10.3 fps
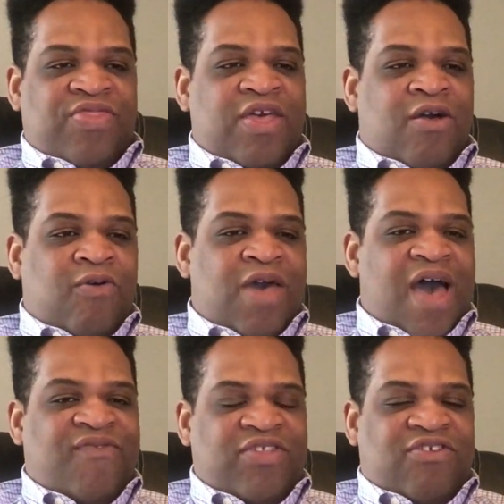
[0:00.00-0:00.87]
they'll
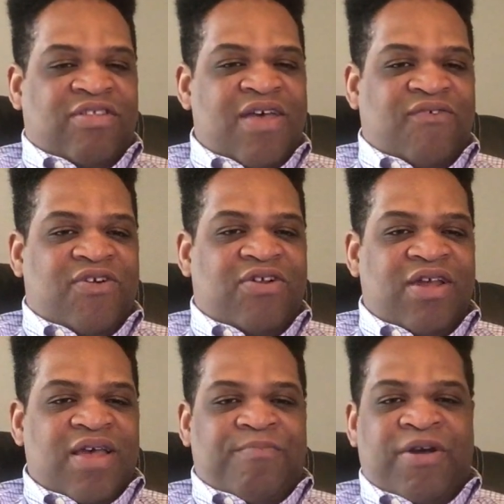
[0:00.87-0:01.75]
have it delivered,
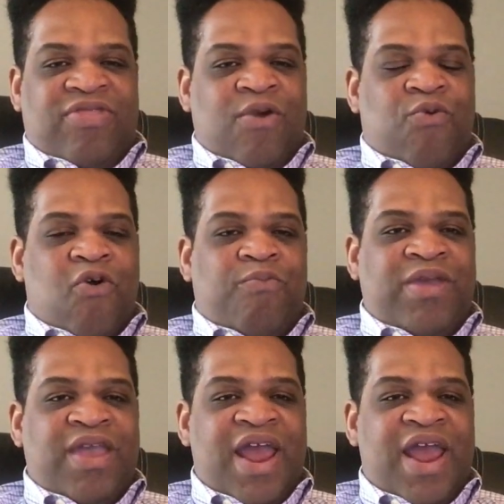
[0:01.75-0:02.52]
but there won't be